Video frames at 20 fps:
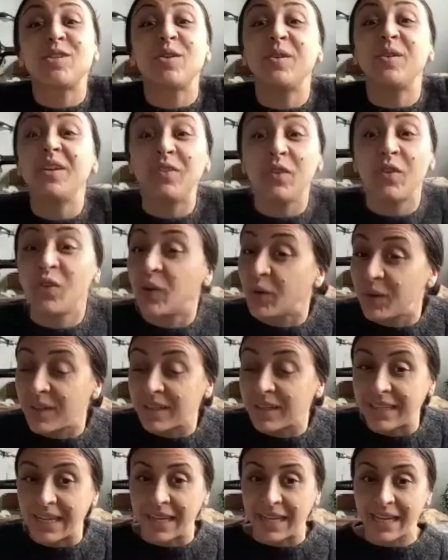don't even know
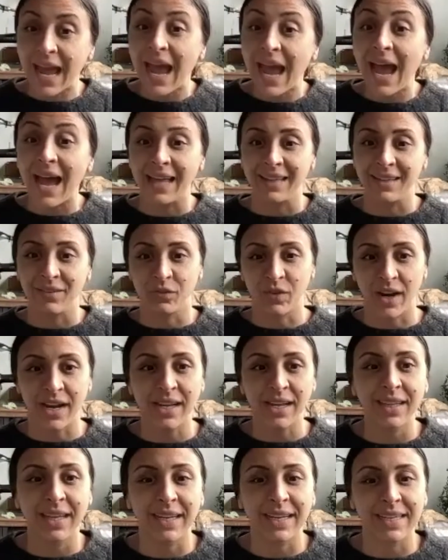that they can,
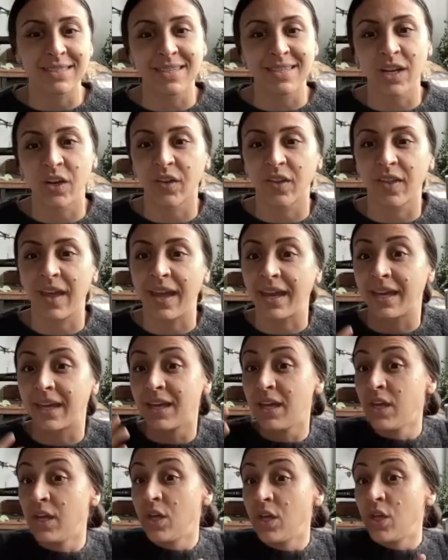right? Like, is there like
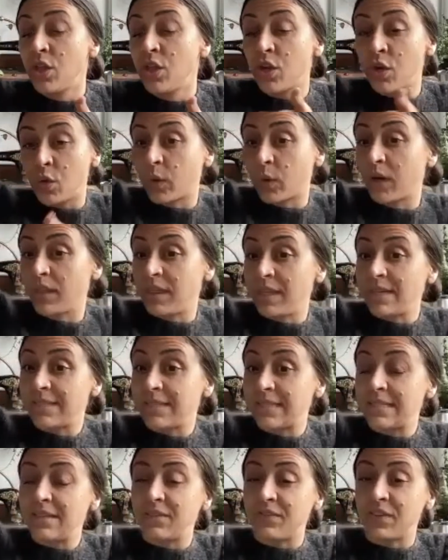the
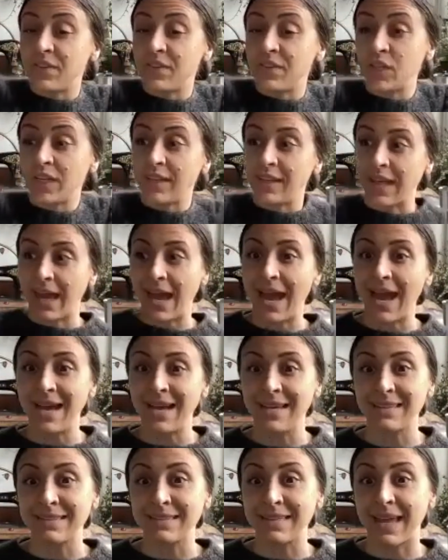Northeast division that
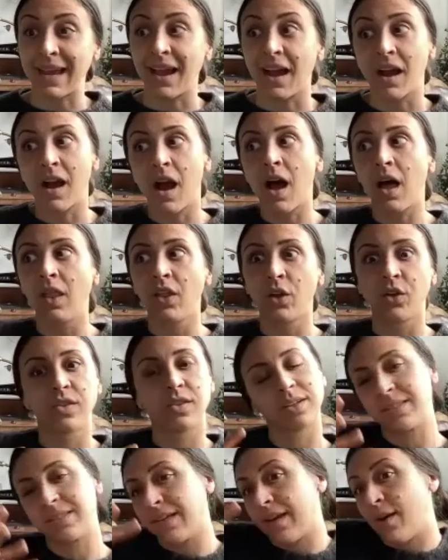has like a color
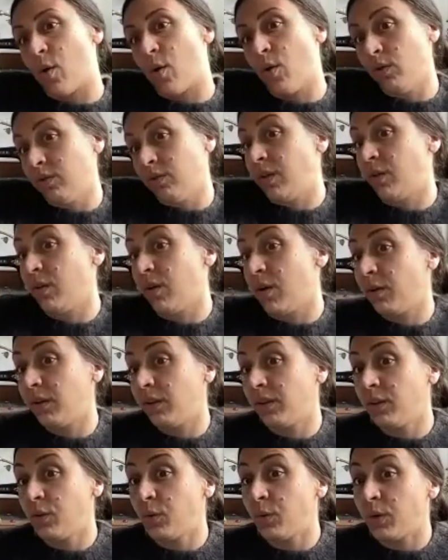that's like only grown
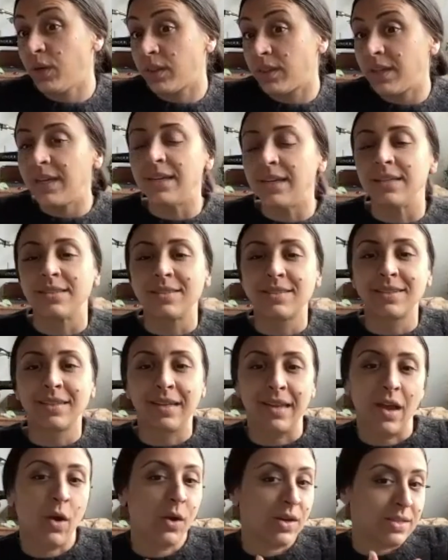in the Northeast?
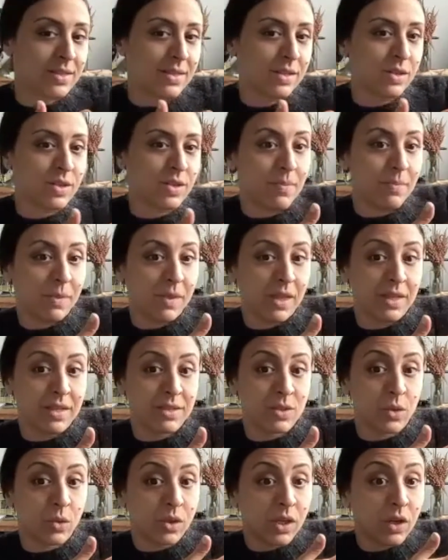Or is there something
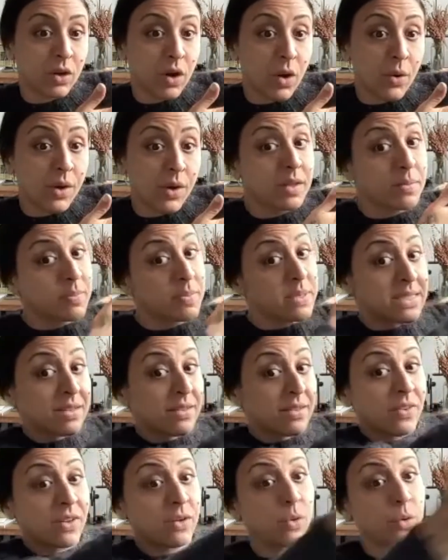that's only grown in the
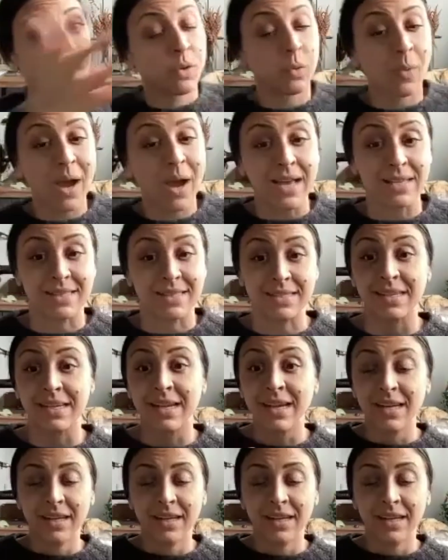Pacific Northwest?